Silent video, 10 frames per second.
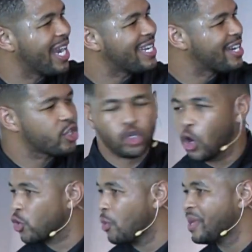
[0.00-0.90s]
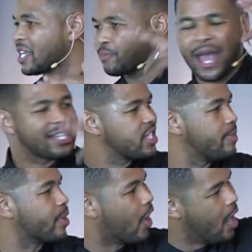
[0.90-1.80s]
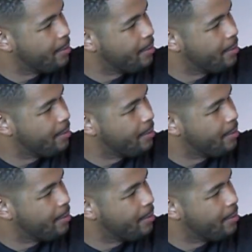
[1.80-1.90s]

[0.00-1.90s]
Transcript: They did a story on me this past summer.